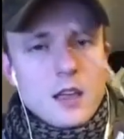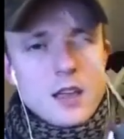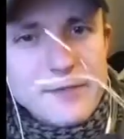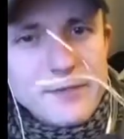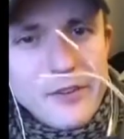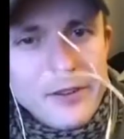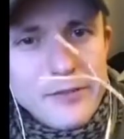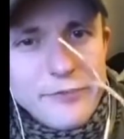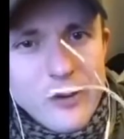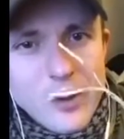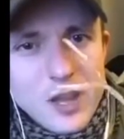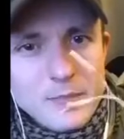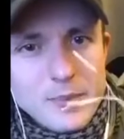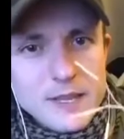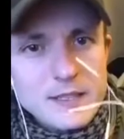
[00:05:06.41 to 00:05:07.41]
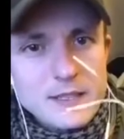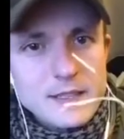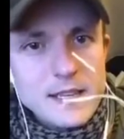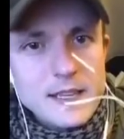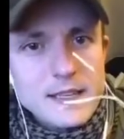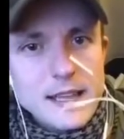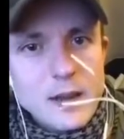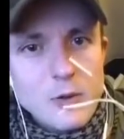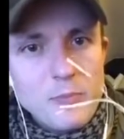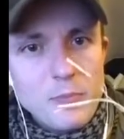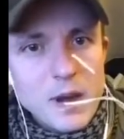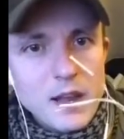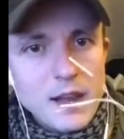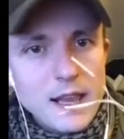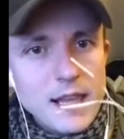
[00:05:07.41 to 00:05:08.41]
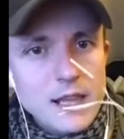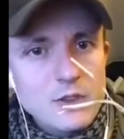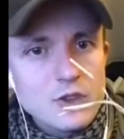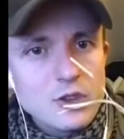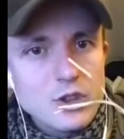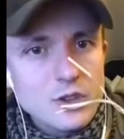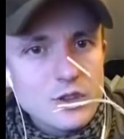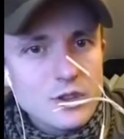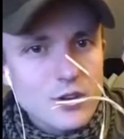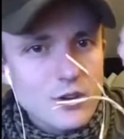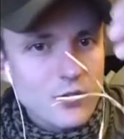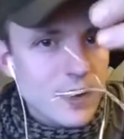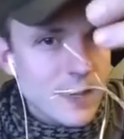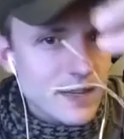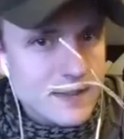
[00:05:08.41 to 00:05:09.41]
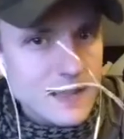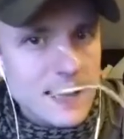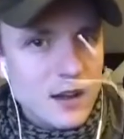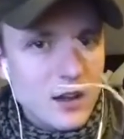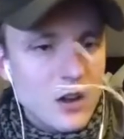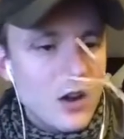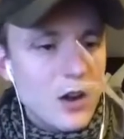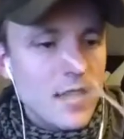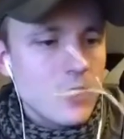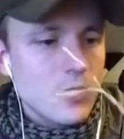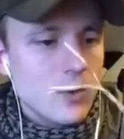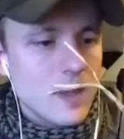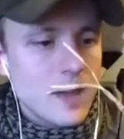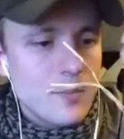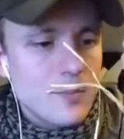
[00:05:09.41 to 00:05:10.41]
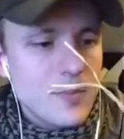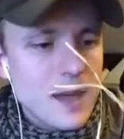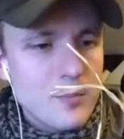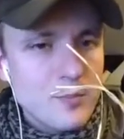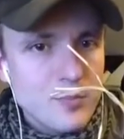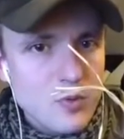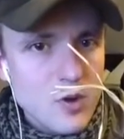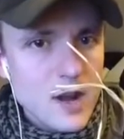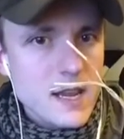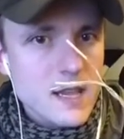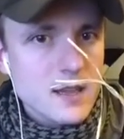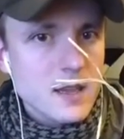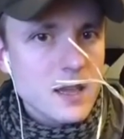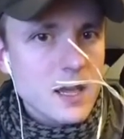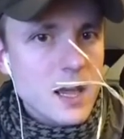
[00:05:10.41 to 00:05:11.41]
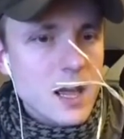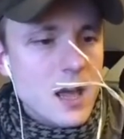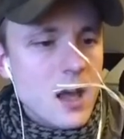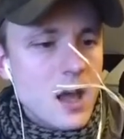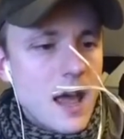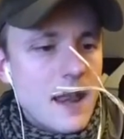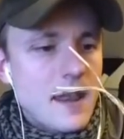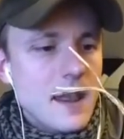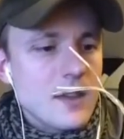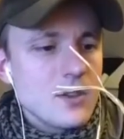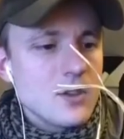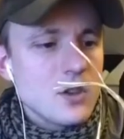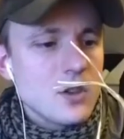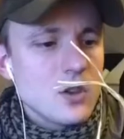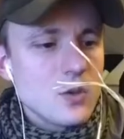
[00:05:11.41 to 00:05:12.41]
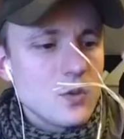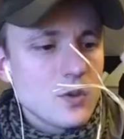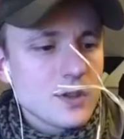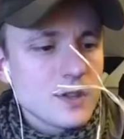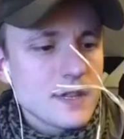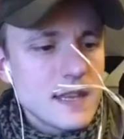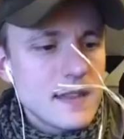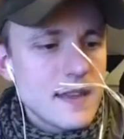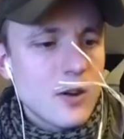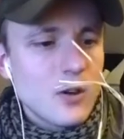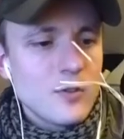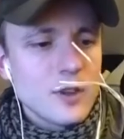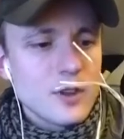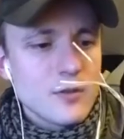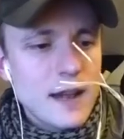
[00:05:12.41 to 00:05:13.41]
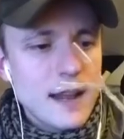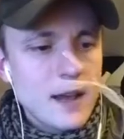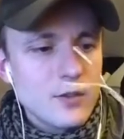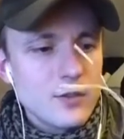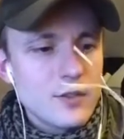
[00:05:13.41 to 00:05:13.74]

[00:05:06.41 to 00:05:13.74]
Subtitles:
a very fine piece of detail, but it just creates that line or that break, and you'll see that on the ground.